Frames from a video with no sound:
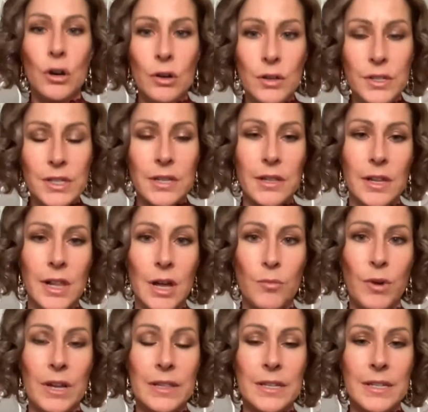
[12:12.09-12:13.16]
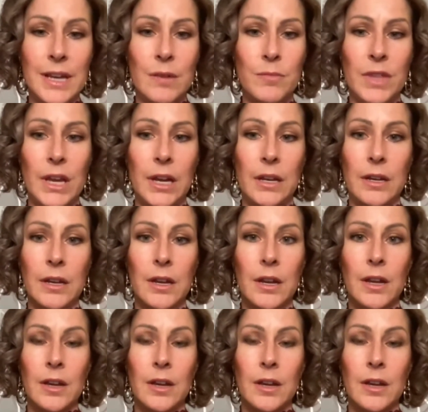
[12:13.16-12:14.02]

girls to the club wearing the same thing